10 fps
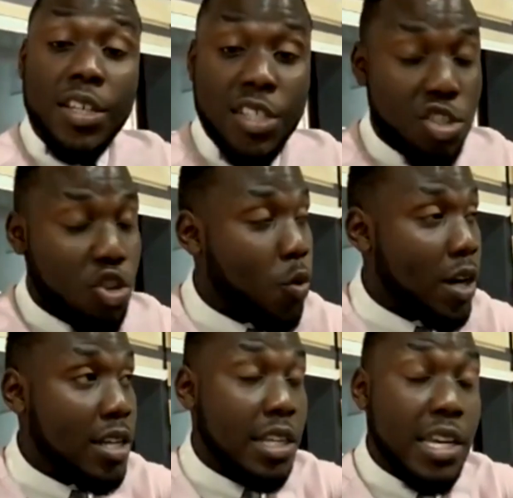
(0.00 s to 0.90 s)
including
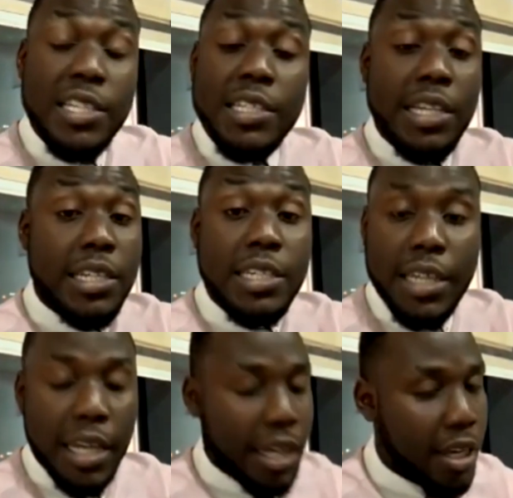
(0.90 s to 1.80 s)
you yourself, Roy.
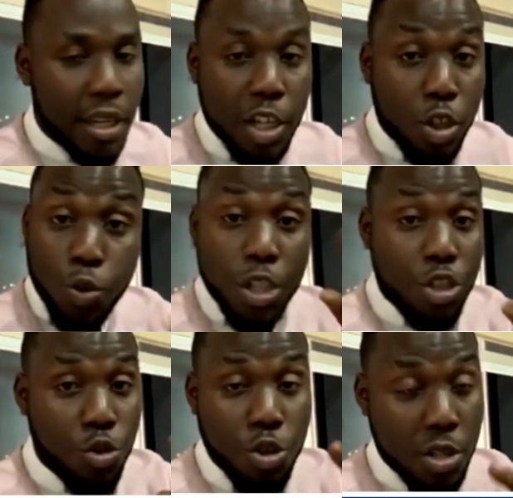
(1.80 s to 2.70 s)
You still look the
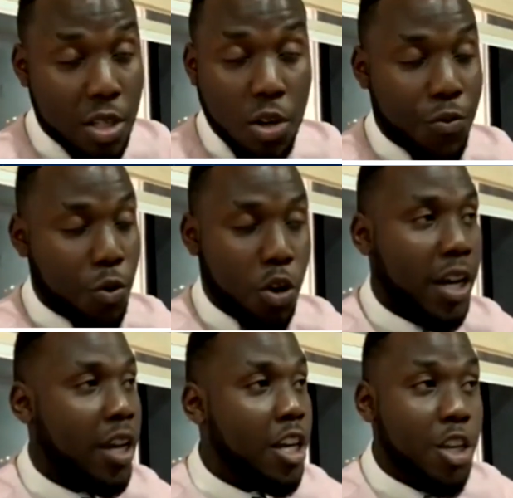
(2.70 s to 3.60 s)
same way you looked
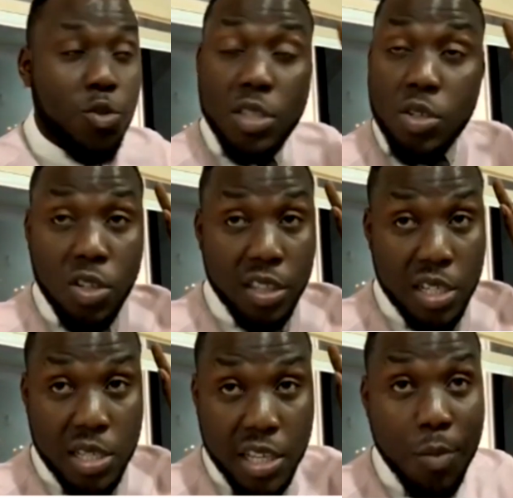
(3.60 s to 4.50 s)
when I saw you on set.
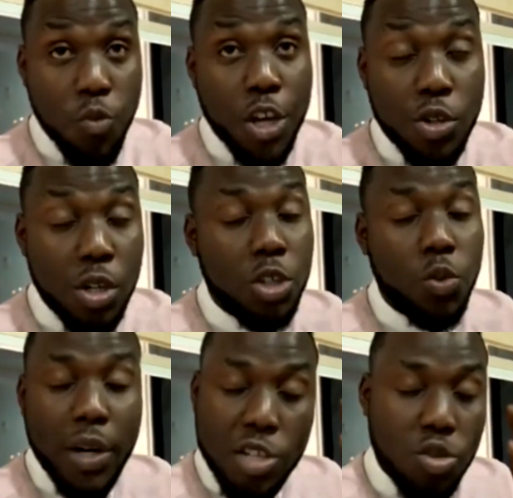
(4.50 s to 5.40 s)
So, I
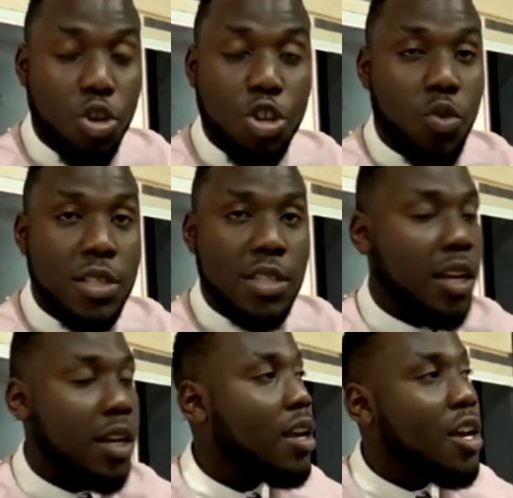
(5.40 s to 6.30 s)
mean,
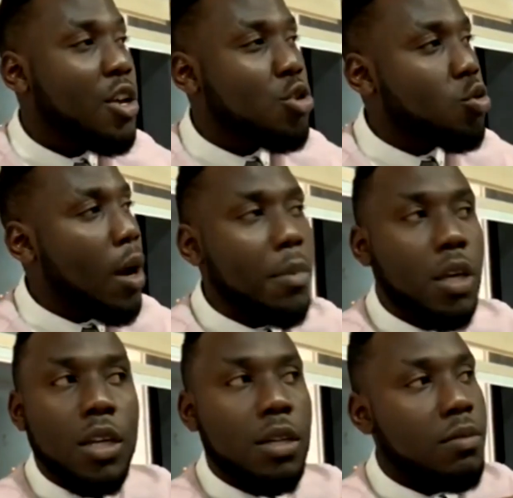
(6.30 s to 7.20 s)

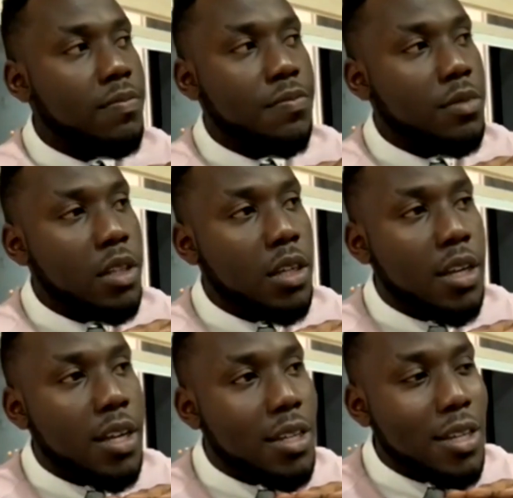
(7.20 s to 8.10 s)
it's more like a
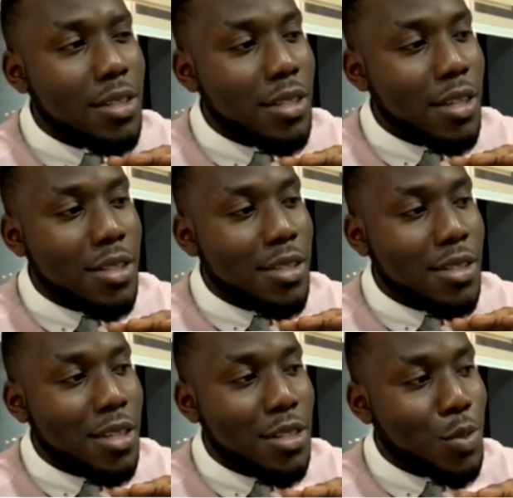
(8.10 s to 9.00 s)
second coming,
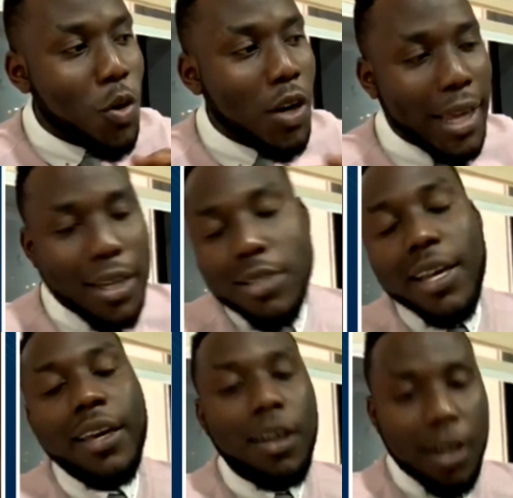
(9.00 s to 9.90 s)
you know? It's a
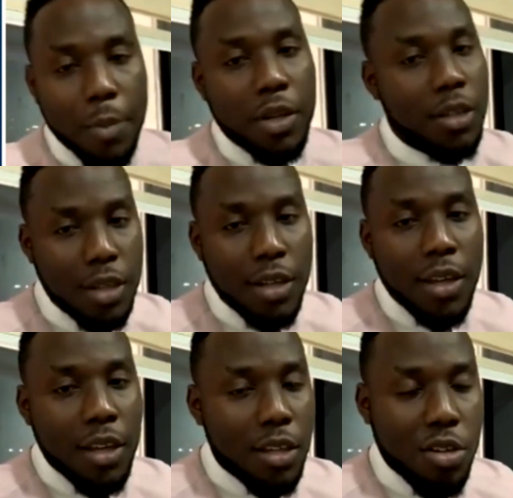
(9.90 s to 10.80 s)
second coming,
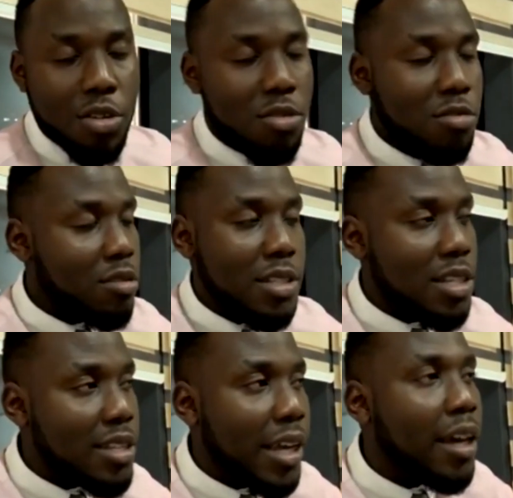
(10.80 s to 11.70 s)
and we're
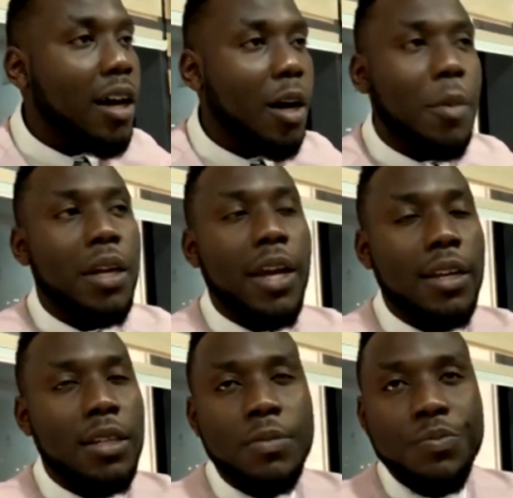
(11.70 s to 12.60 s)
mature,
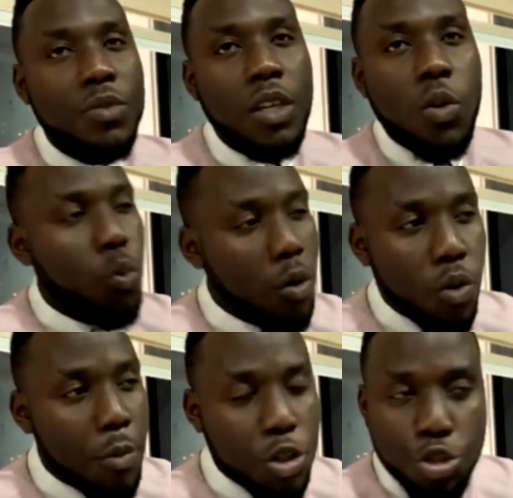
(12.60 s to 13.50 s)
and
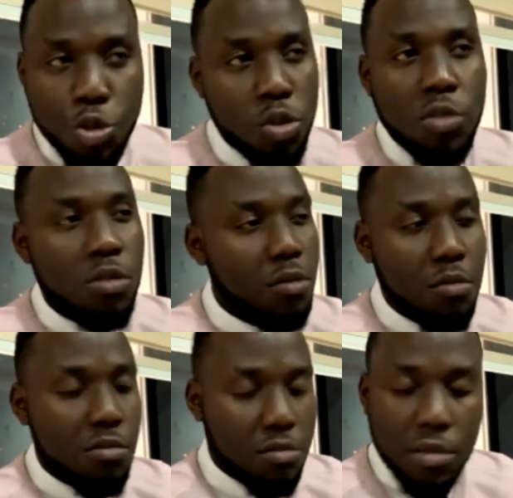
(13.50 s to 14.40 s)
we're going to do this
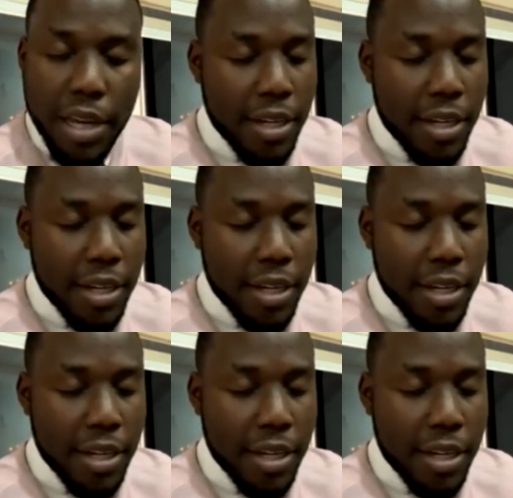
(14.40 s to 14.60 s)
better than we